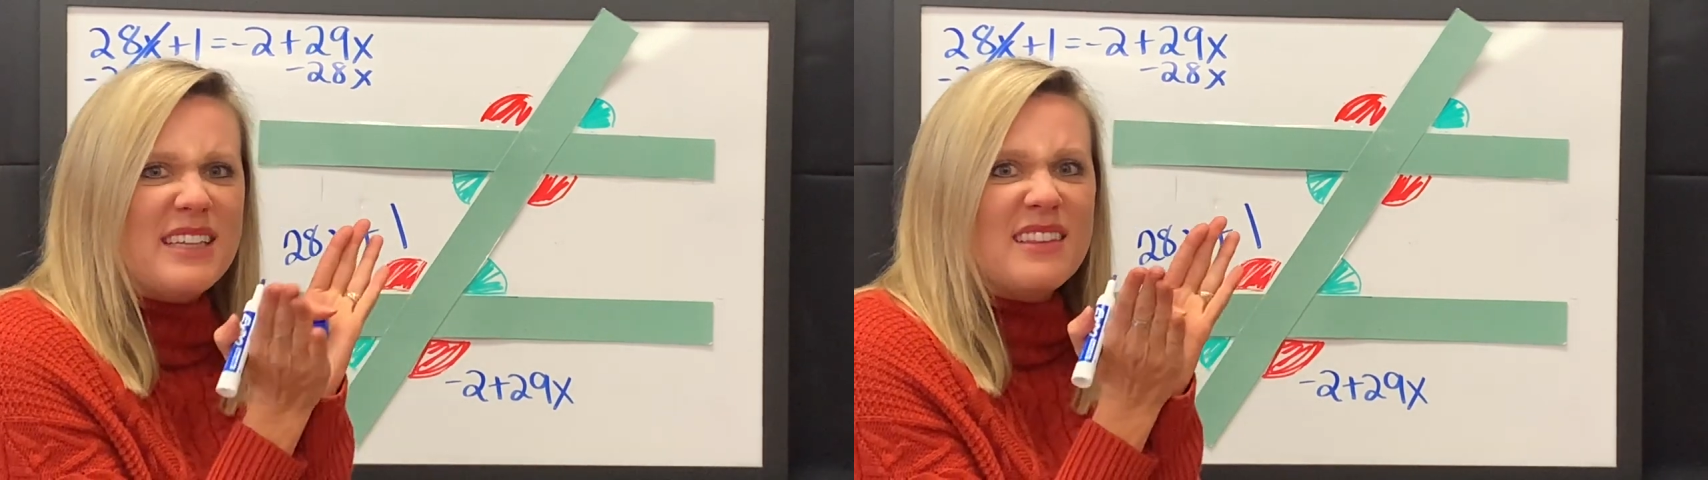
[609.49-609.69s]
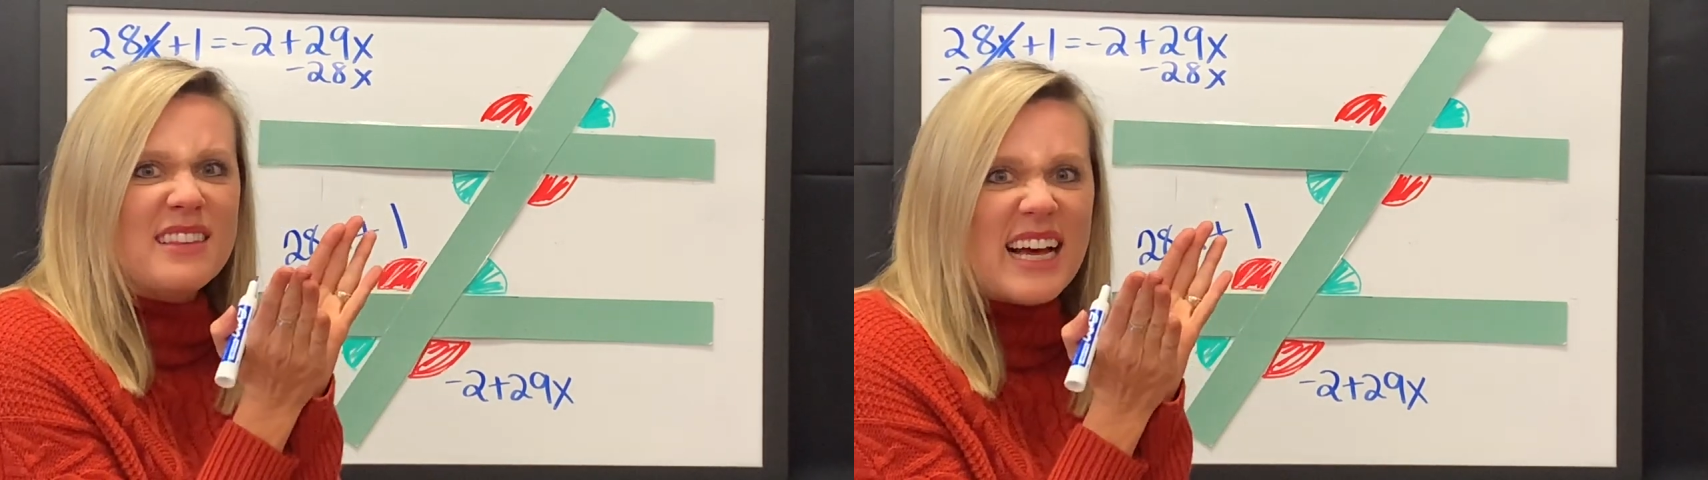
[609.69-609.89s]

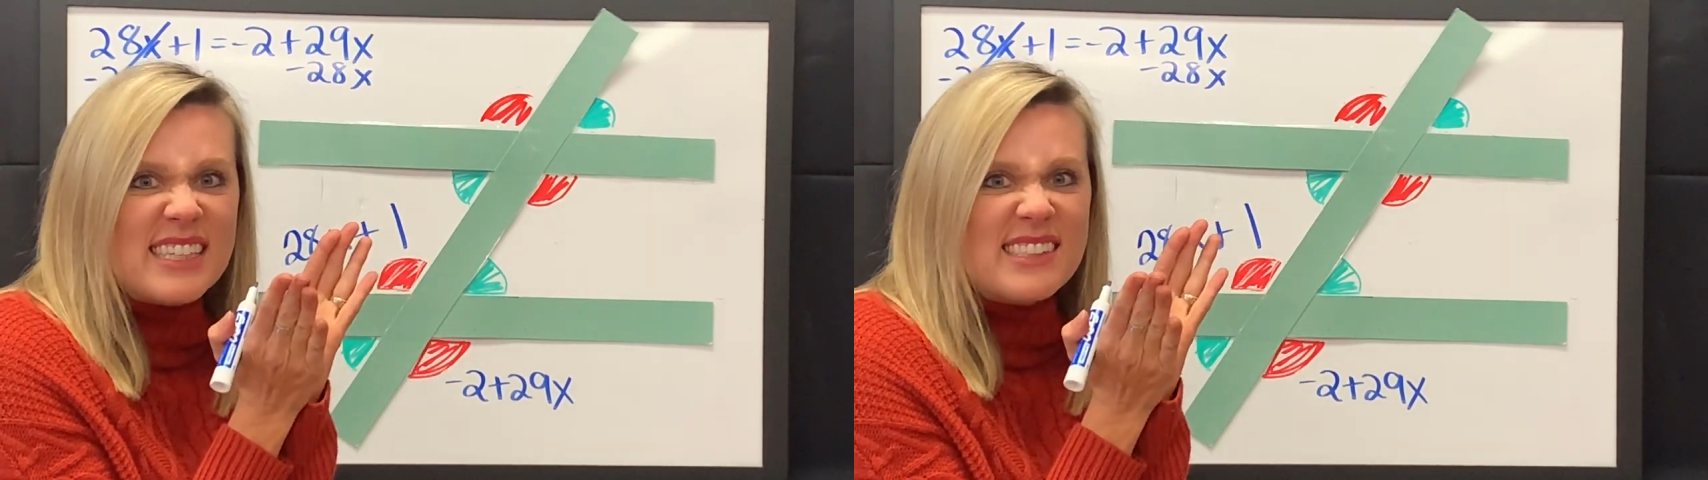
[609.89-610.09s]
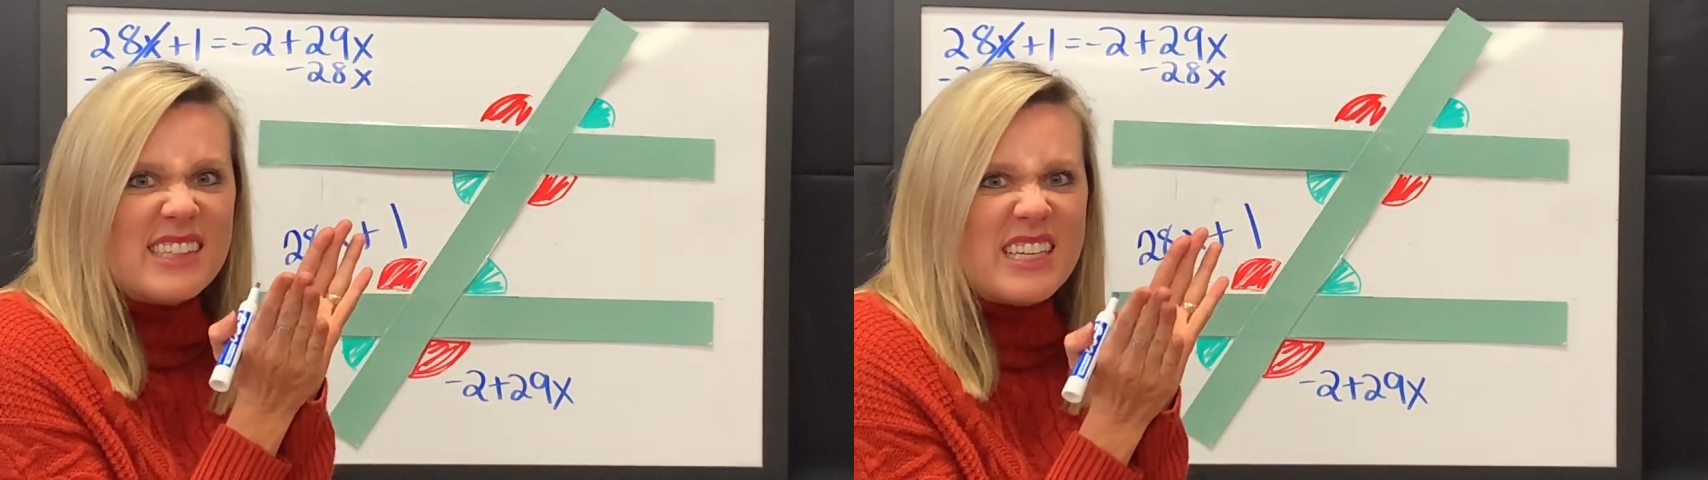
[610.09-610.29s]
less
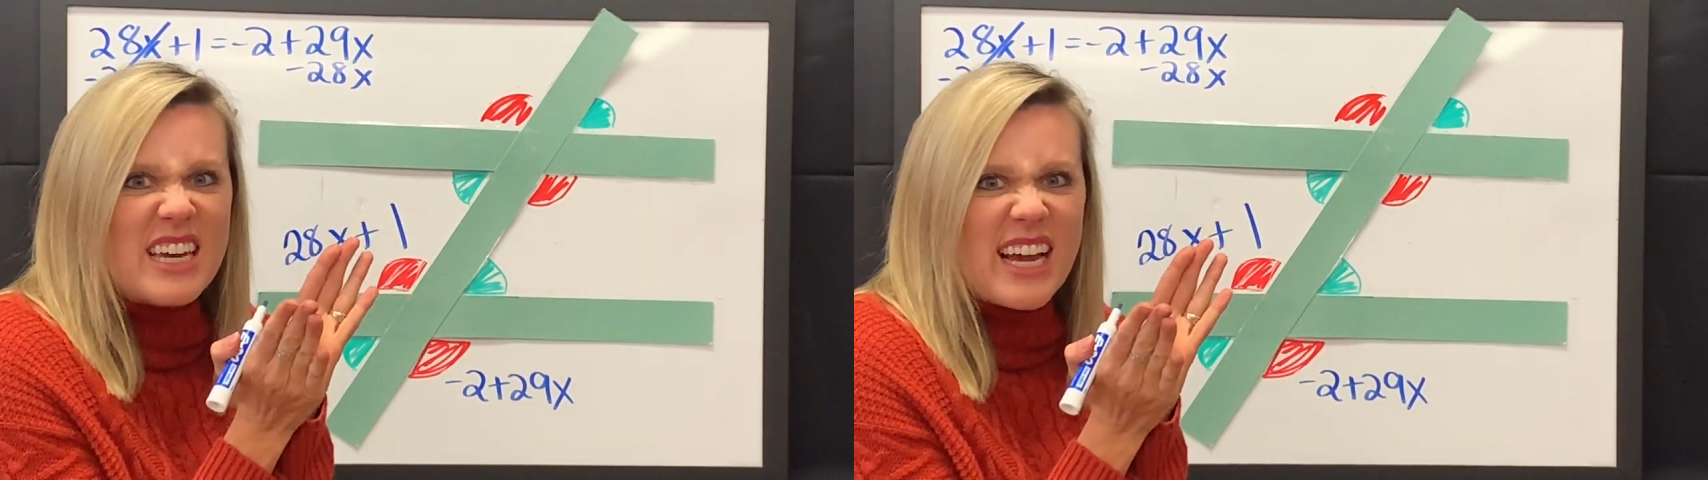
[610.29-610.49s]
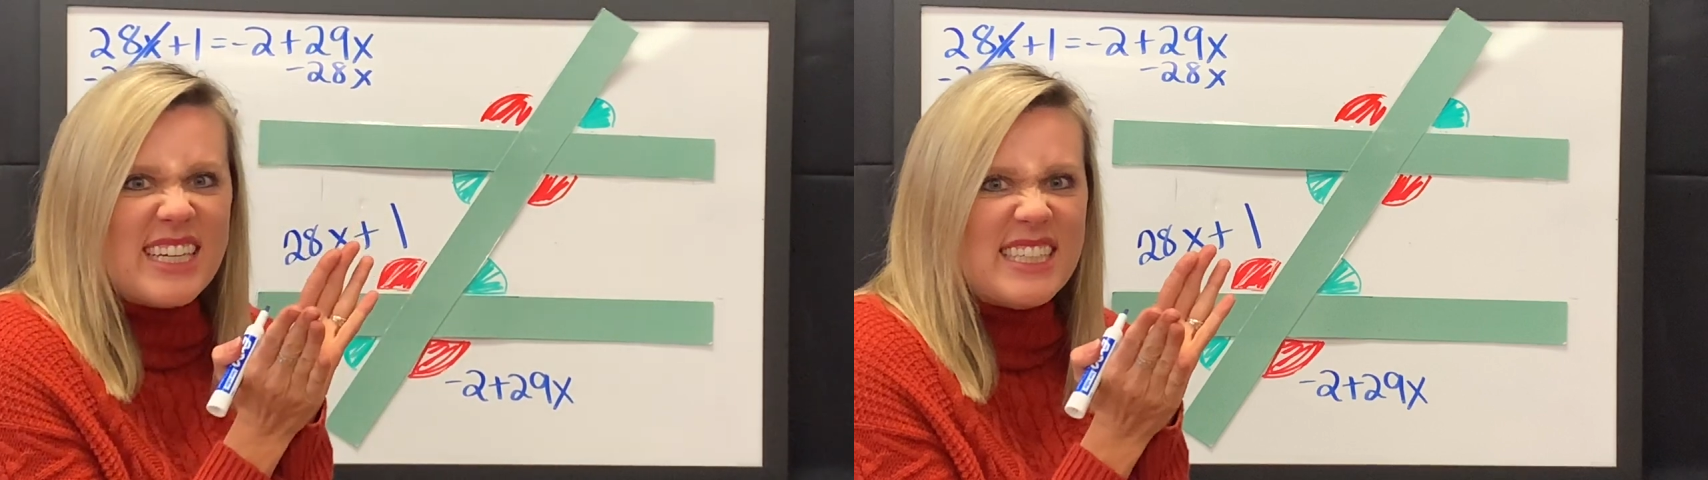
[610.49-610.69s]
than
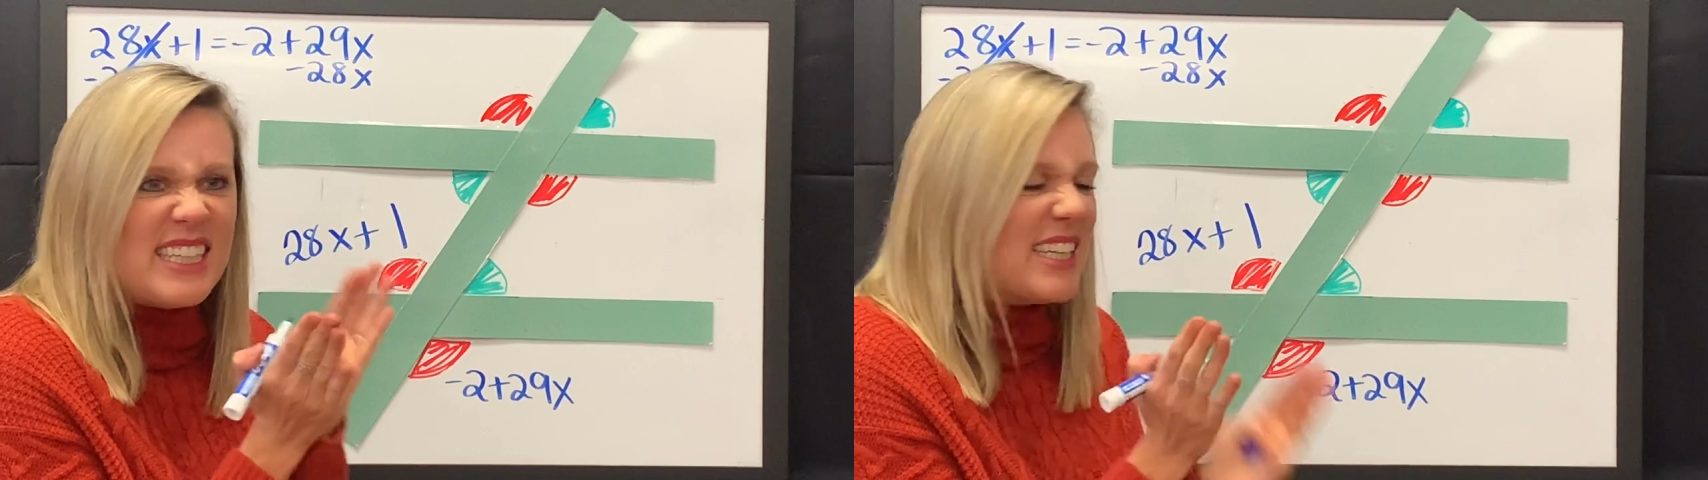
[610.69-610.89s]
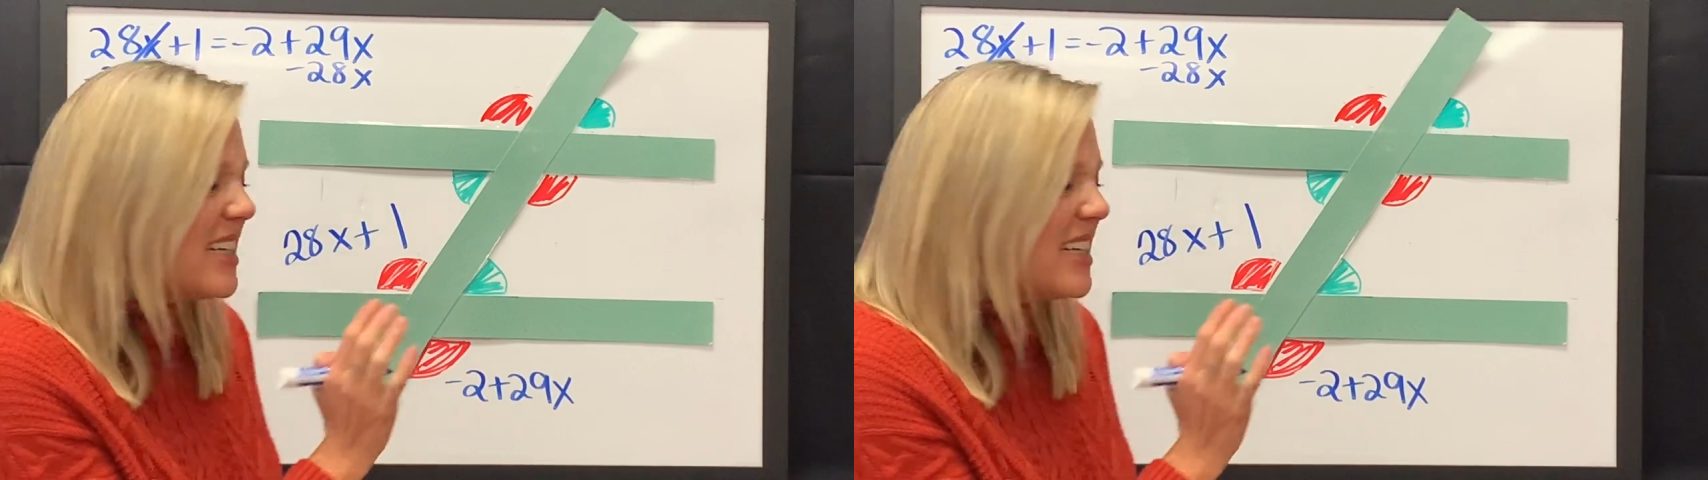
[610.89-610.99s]
90.